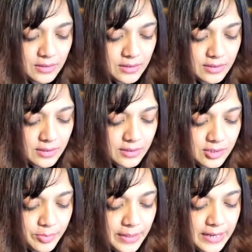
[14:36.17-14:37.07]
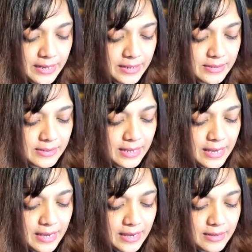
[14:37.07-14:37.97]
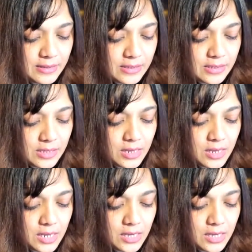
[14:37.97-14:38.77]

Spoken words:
The spelling is ASCETIC.